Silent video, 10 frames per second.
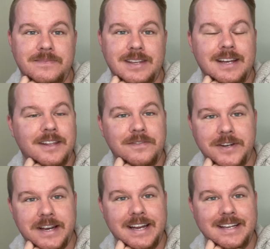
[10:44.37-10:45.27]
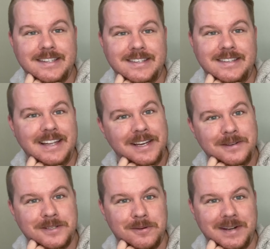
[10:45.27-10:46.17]
love you guys. Thank you
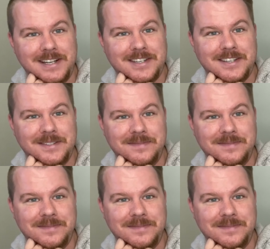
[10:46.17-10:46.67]
so much.